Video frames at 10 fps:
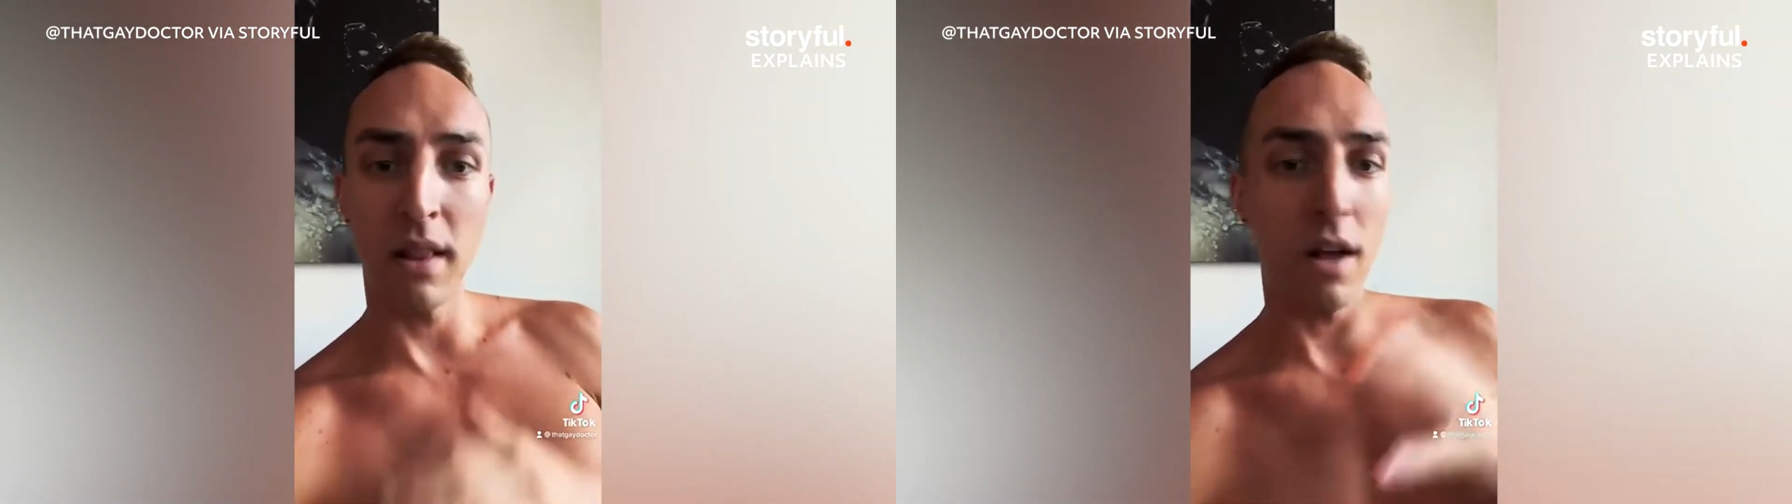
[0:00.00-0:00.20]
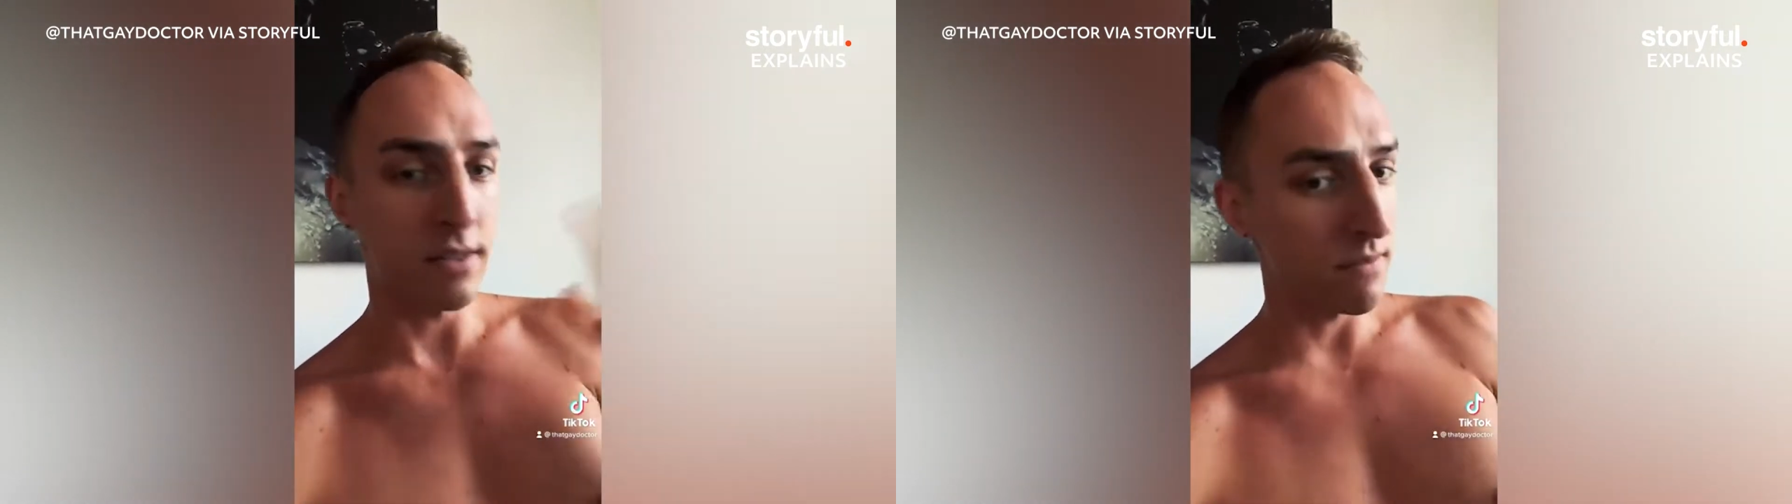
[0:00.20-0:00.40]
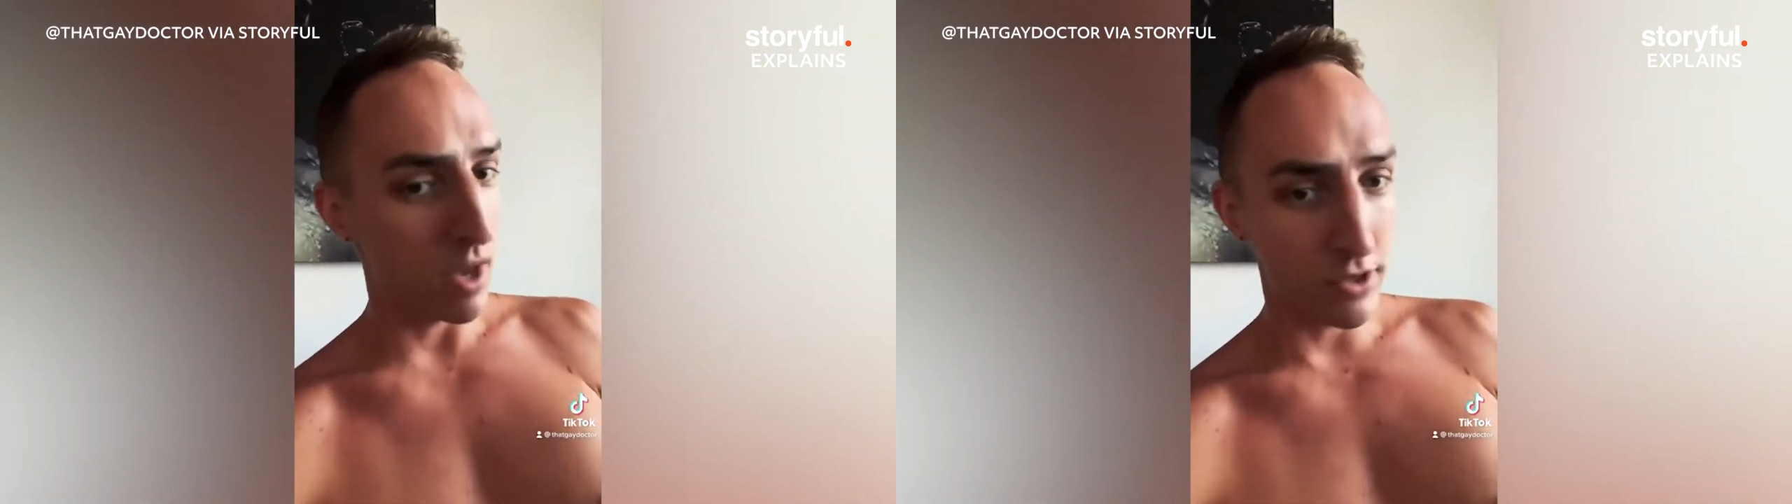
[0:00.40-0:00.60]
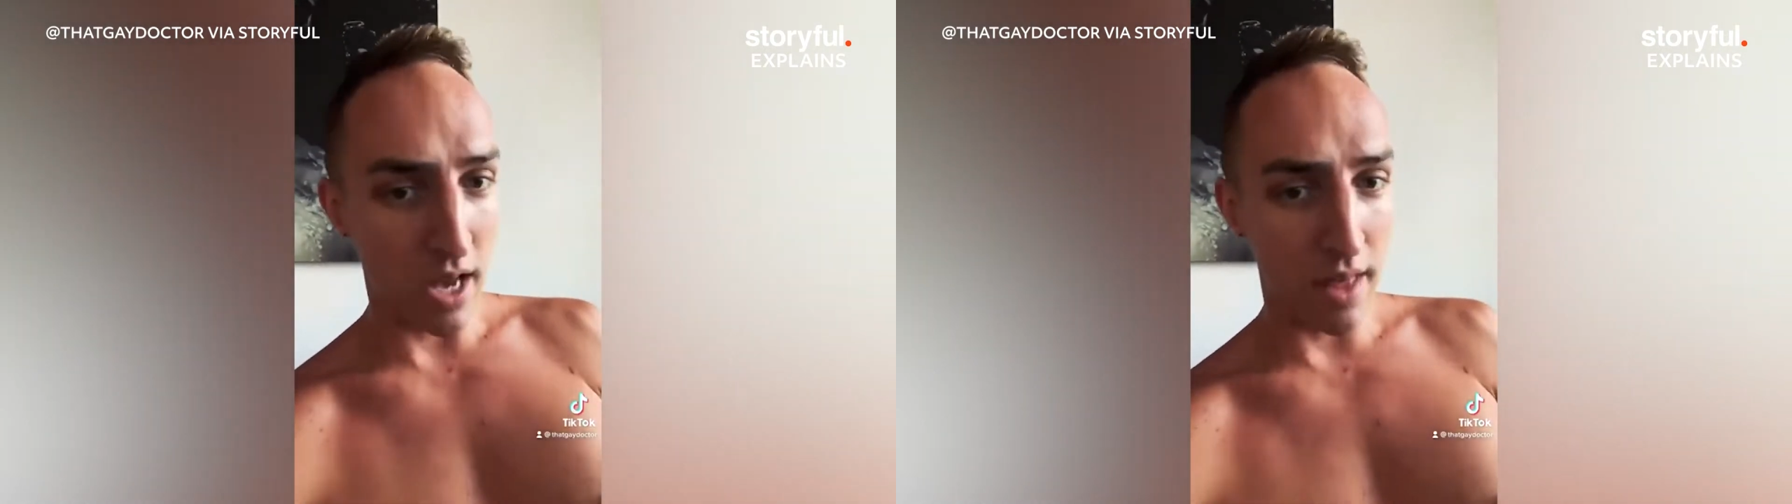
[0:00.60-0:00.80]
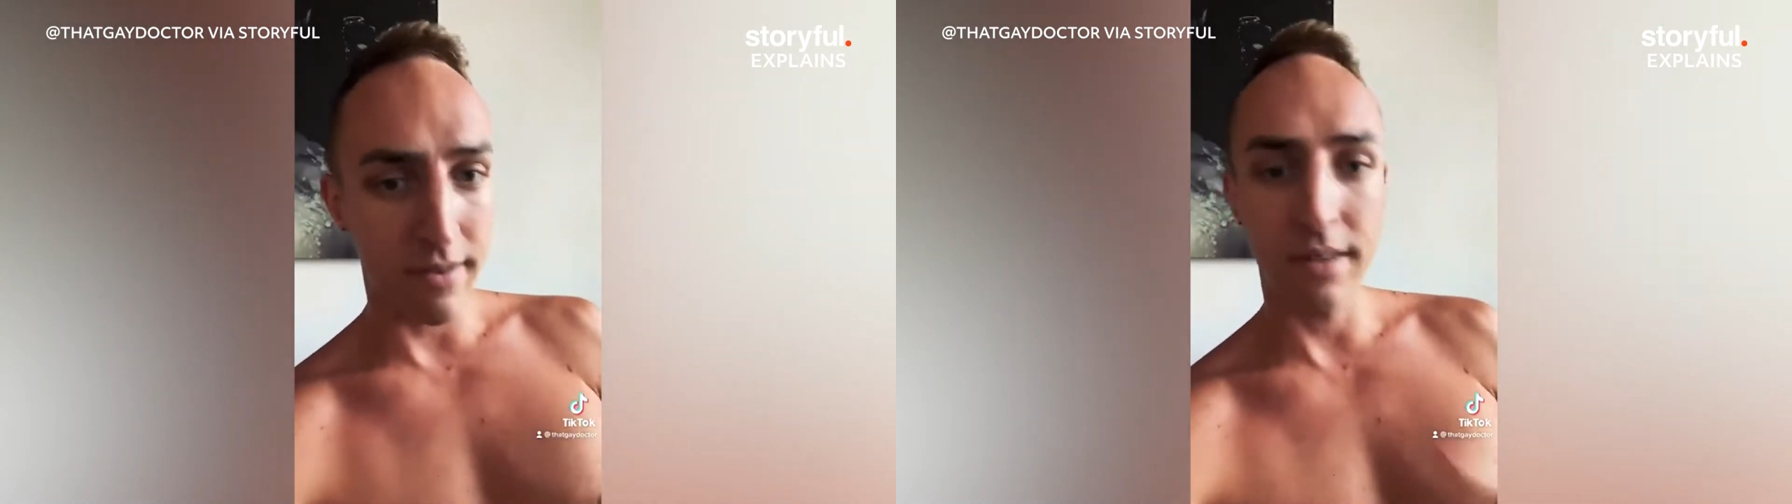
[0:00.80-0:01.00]
lots of large
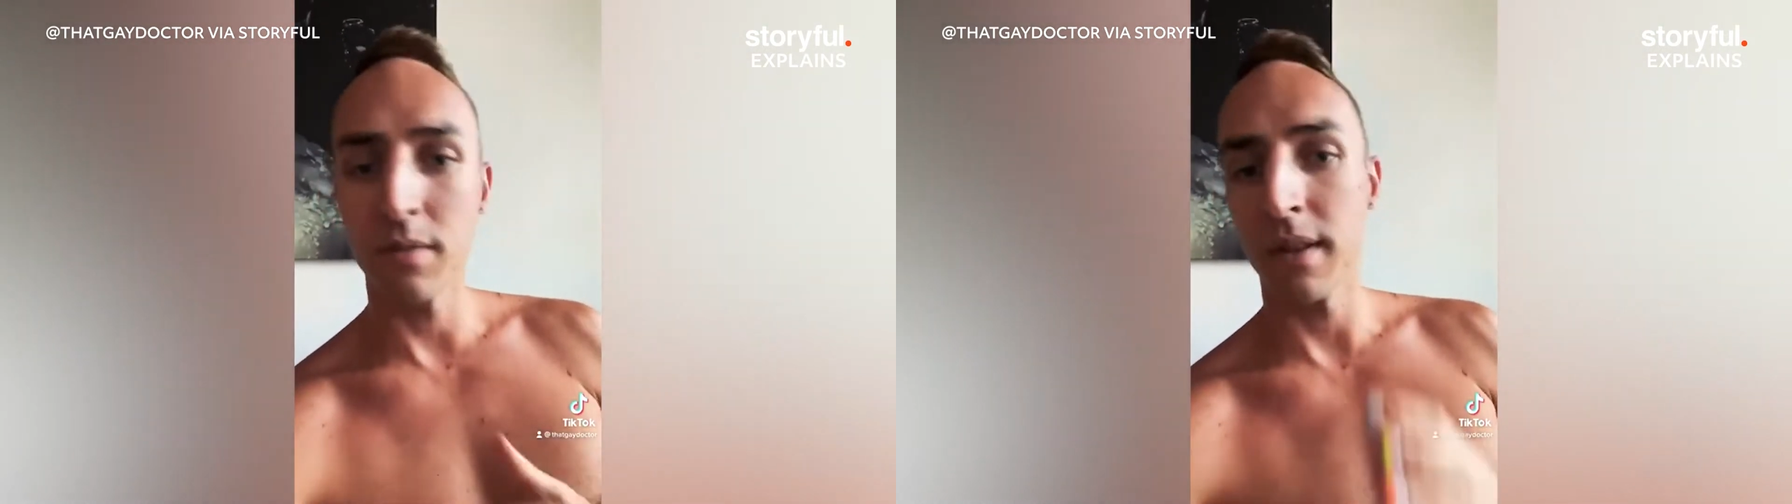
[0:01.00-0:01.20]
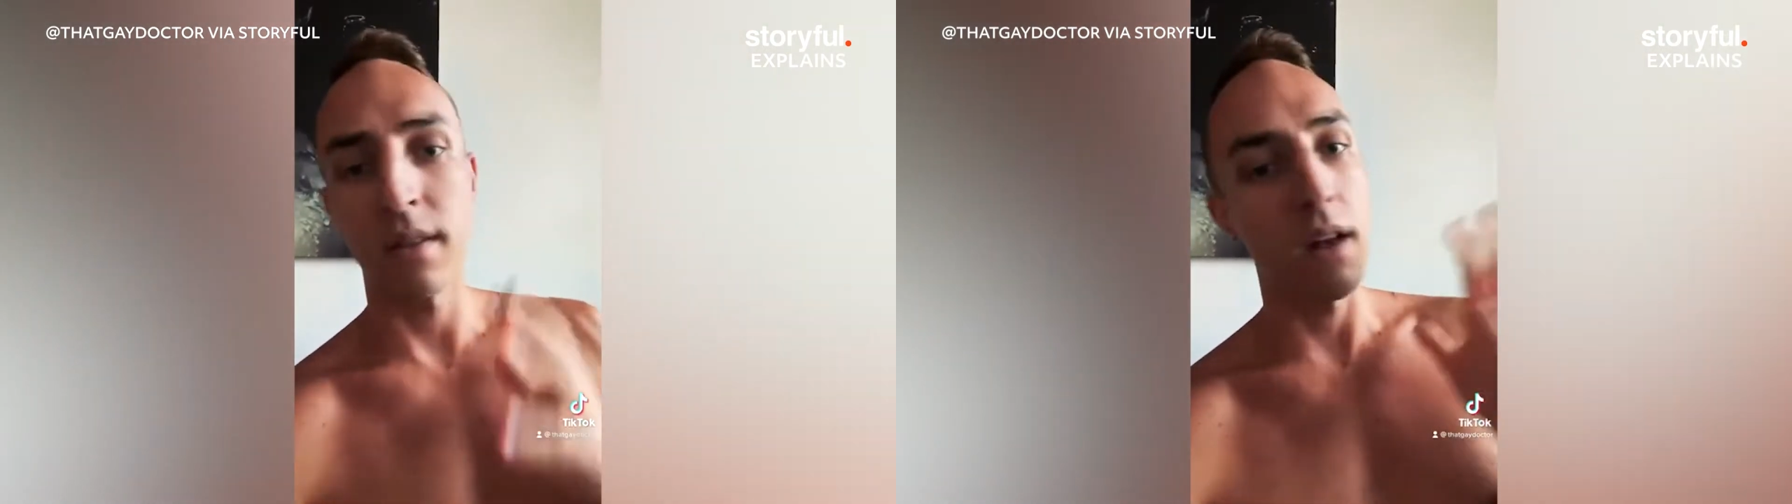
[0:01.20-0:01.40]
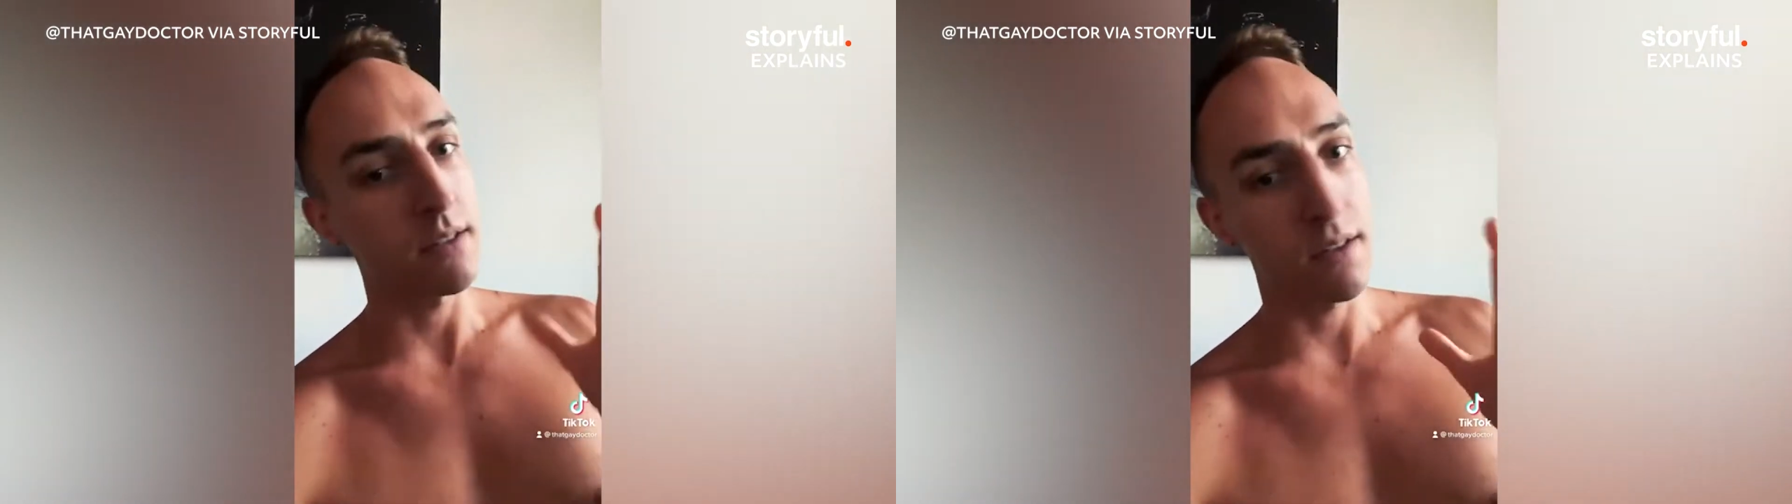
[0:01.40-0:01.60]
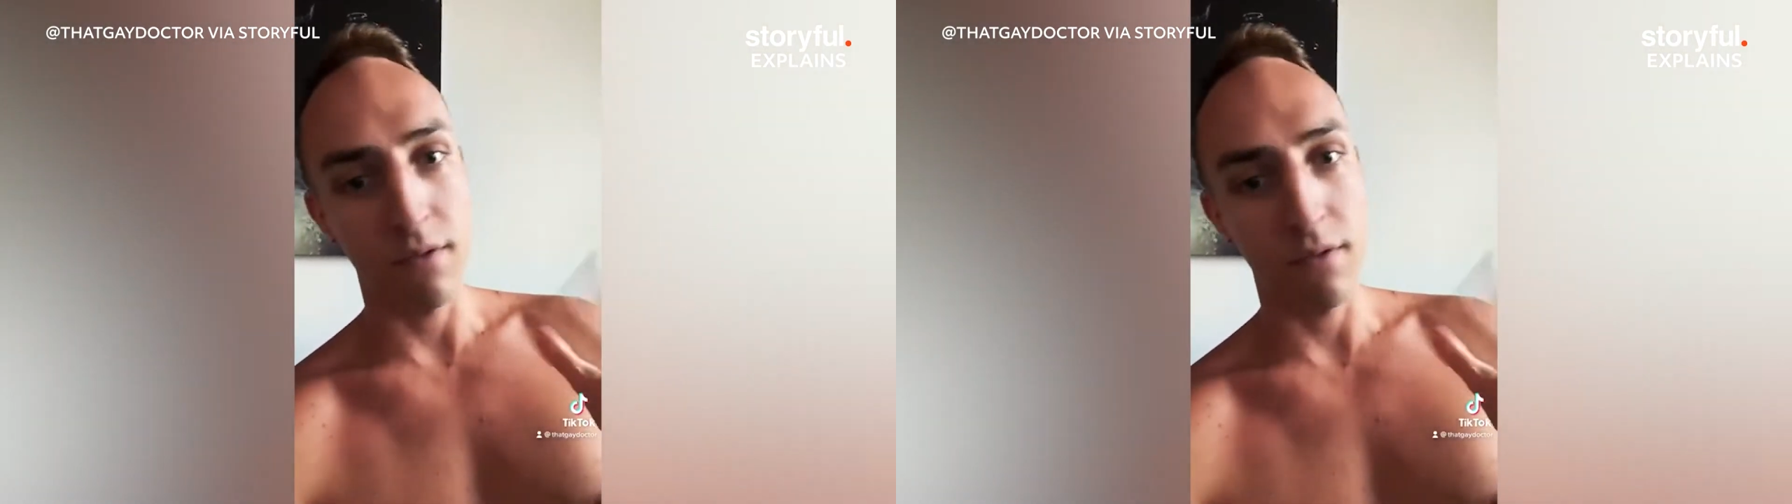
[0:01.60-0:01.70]
gatherings with lots